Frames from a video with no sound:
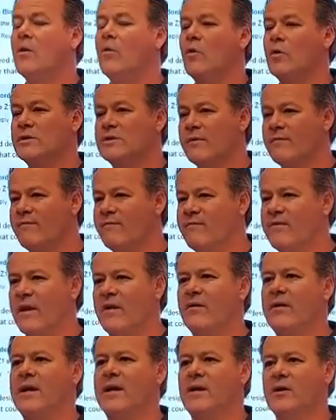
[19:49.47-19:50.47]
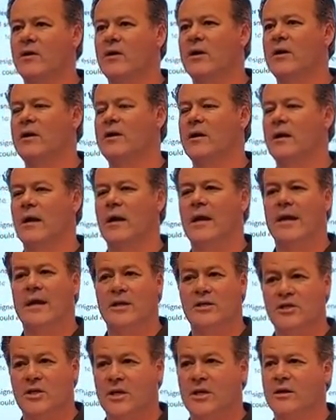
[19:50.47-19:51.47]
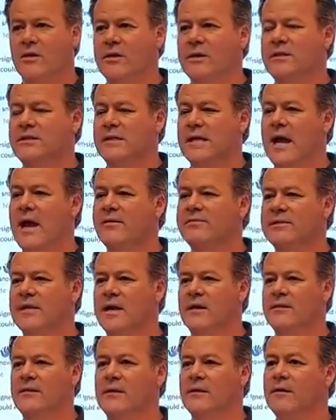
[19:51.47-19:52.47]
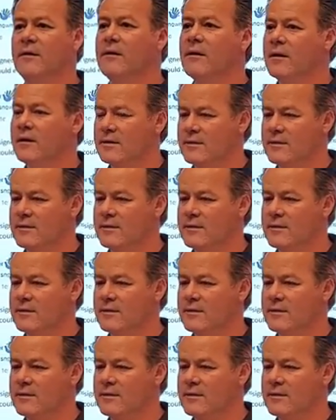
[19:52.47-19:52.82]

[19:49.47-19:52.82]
with some very good engineering staffs out there,